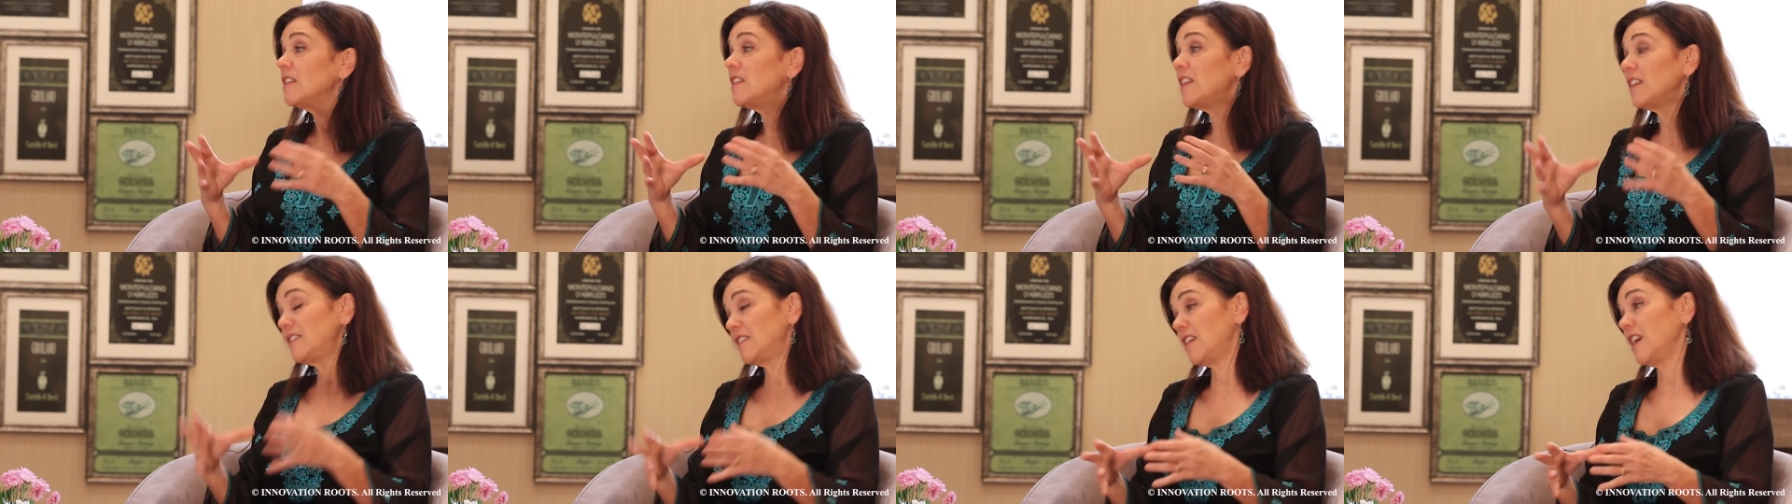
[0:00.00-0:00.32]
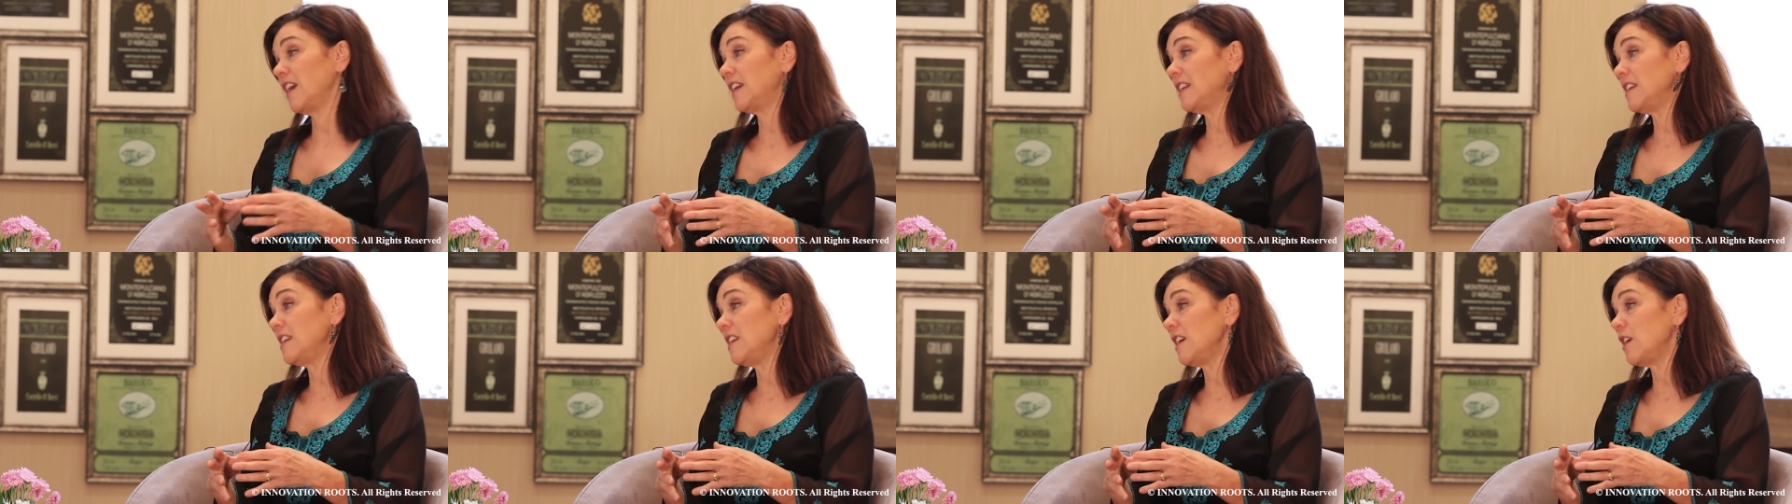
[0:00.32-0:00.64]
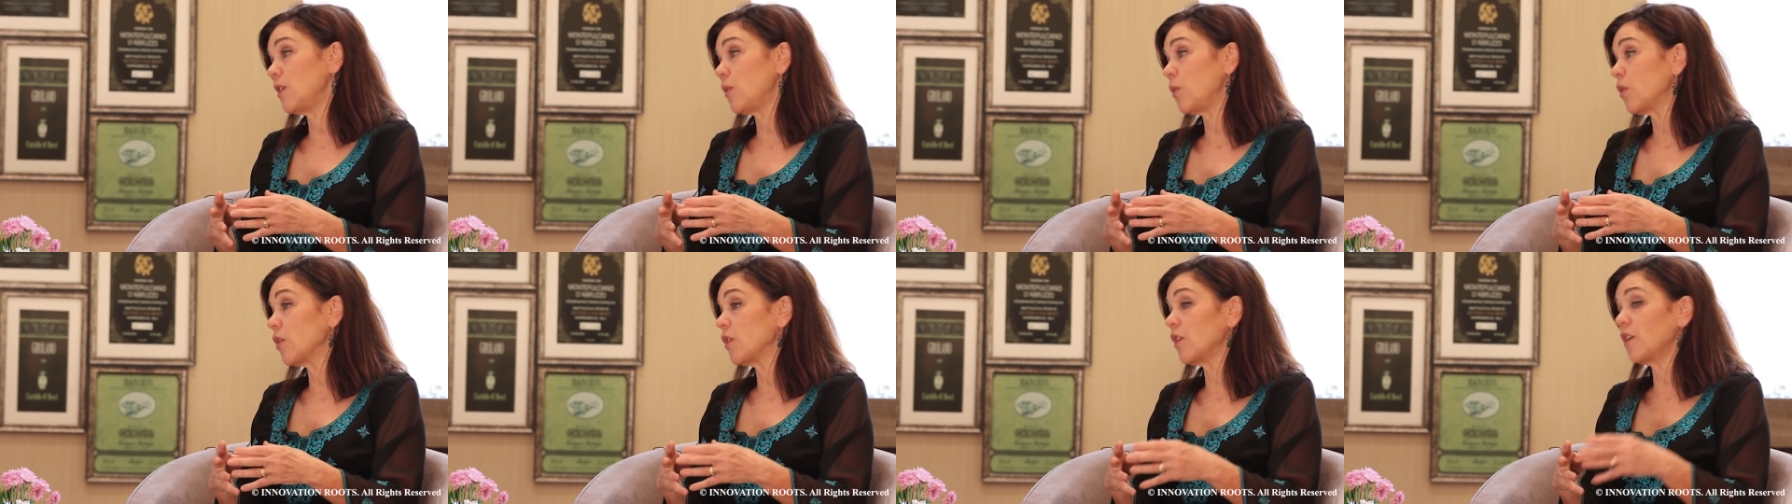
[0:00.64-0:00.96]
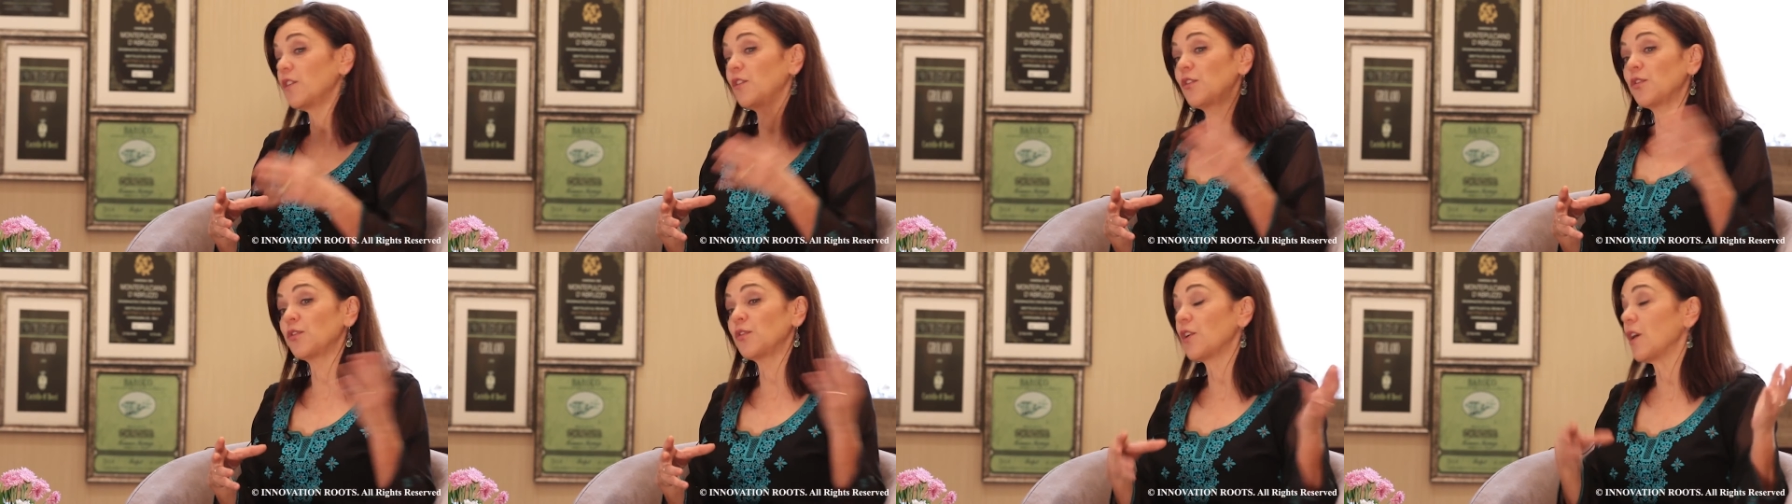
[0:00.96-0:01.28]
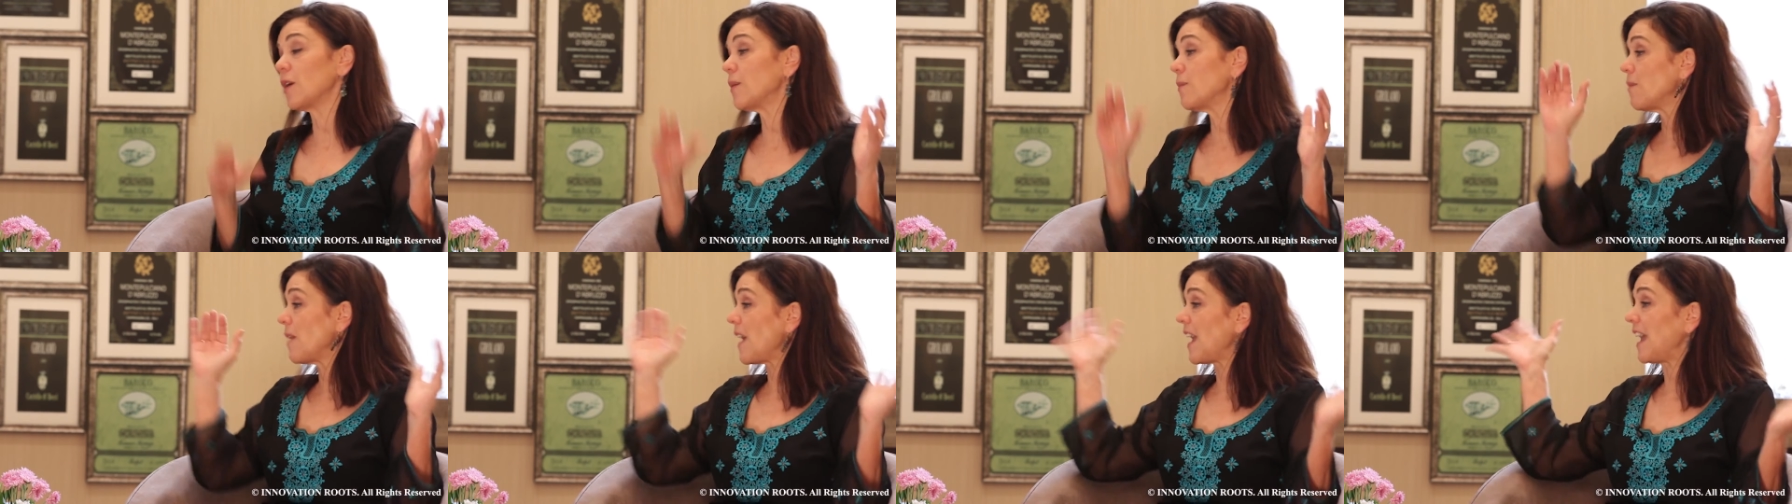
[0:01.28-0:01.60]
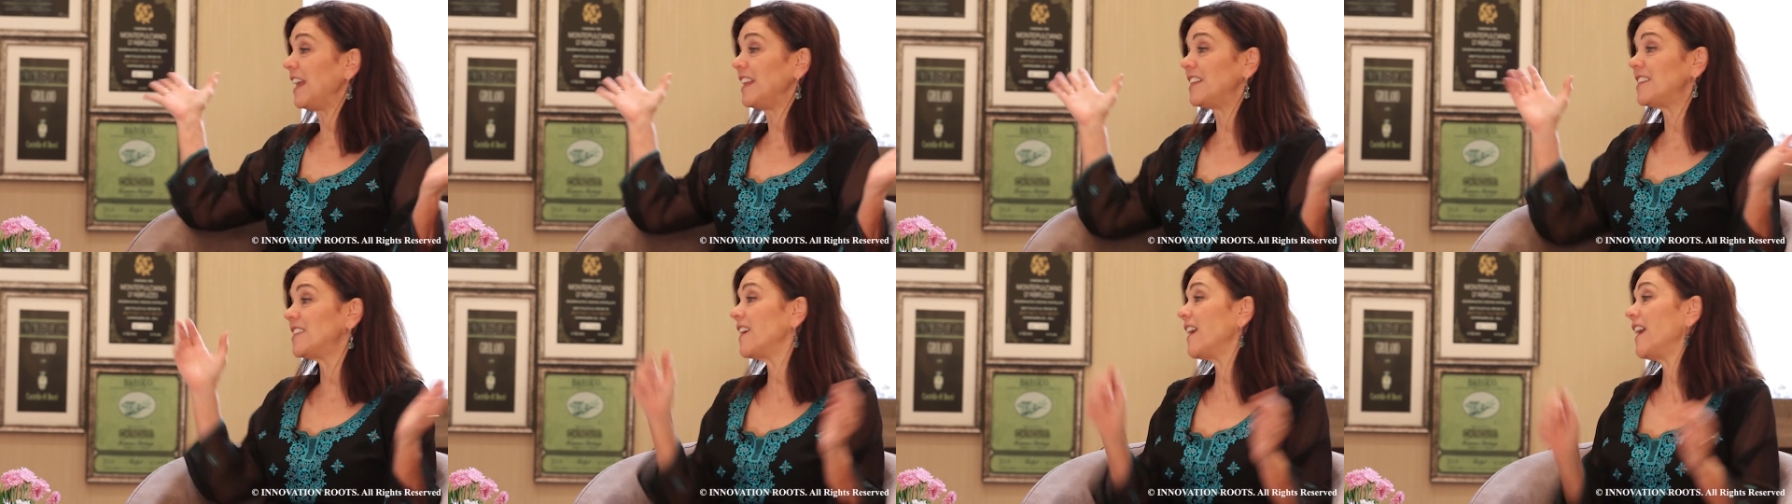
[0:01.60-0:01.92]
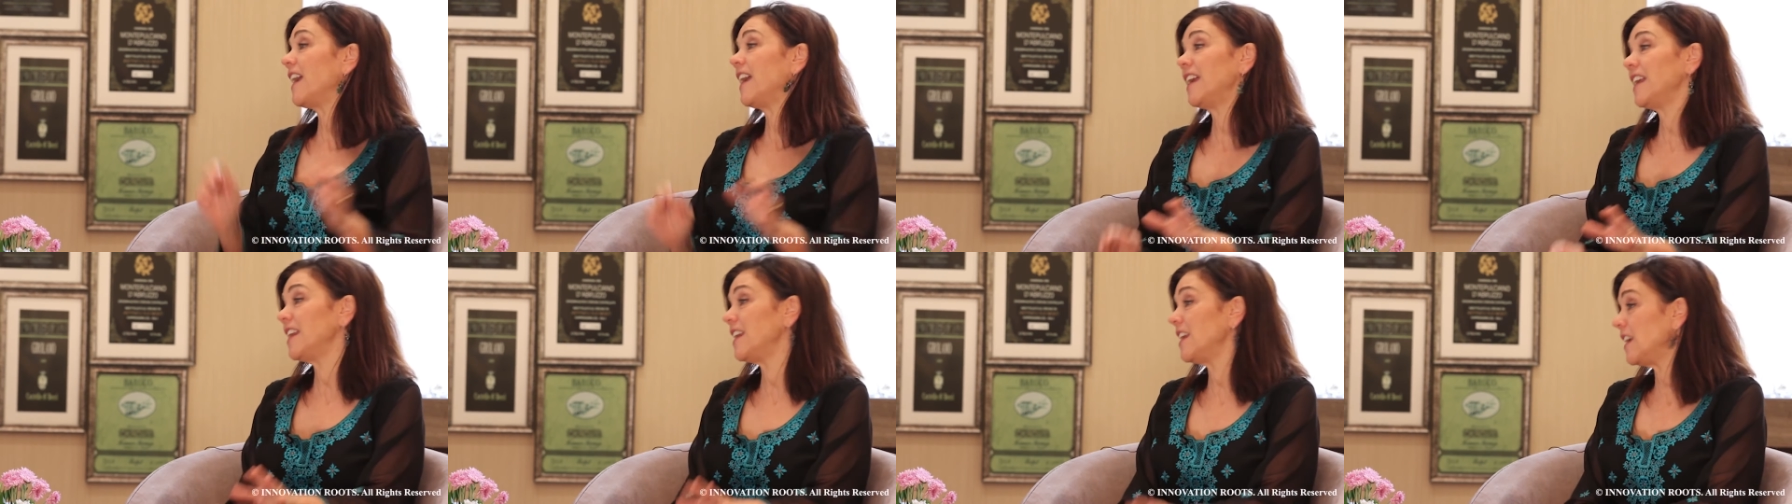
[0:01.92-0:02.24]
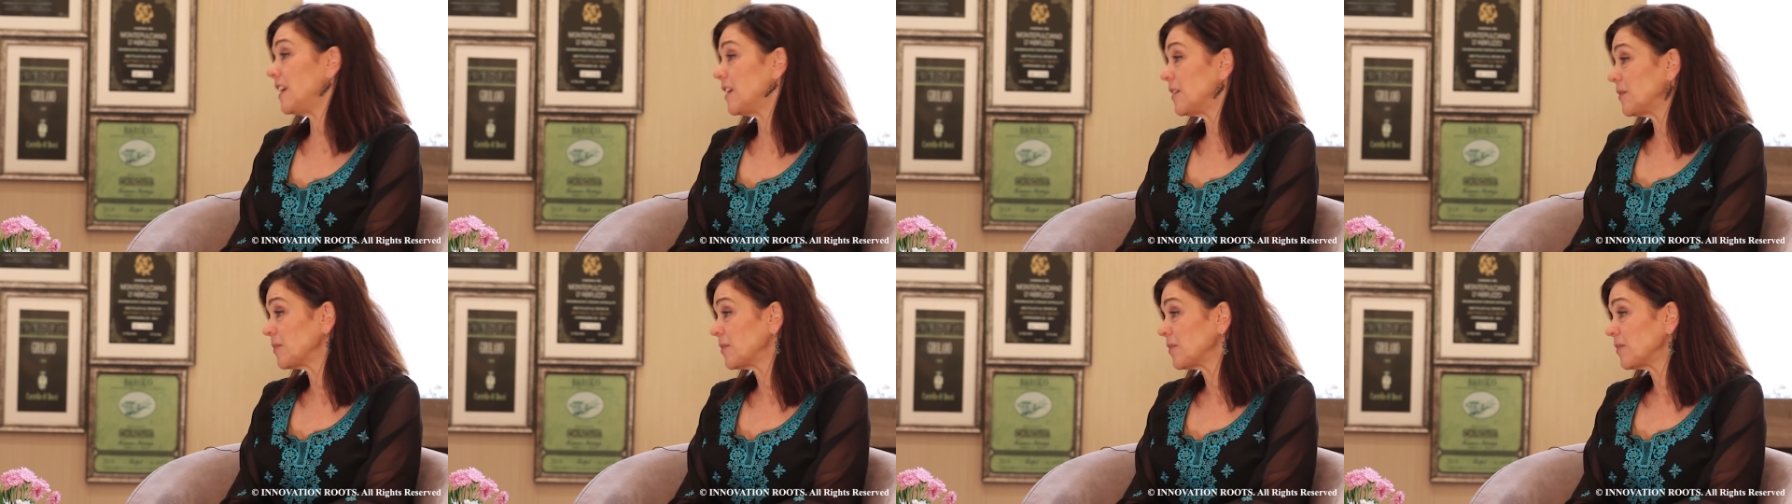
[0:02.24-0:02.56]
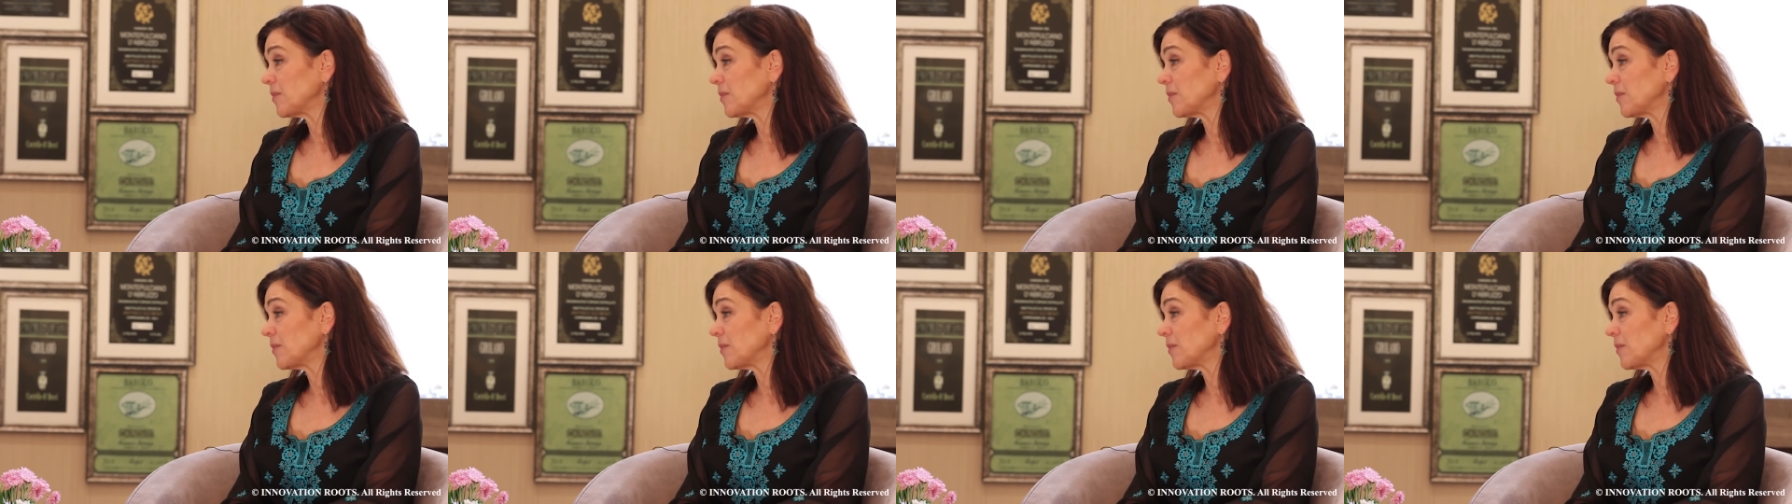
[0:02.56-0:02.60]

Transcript: the technique works from 8 to 80.